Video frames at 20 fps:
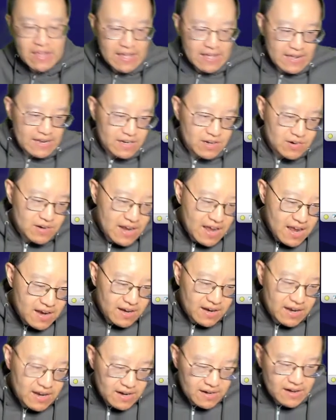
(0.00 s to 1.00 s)
So that
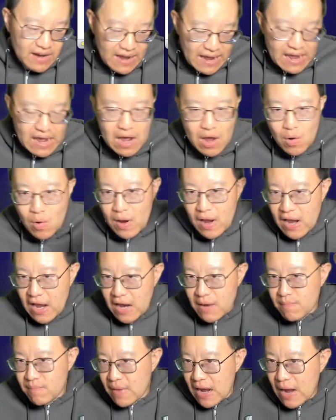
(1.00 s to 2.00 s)
is how
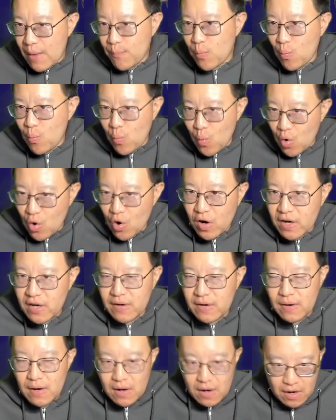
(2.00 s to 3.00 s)
Nmap
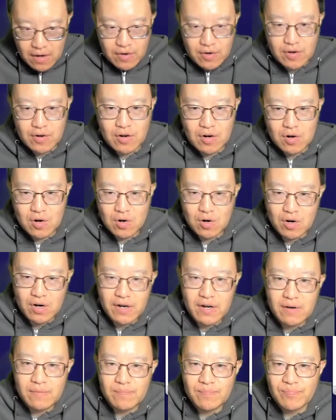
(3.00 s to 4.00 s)
works under the hood.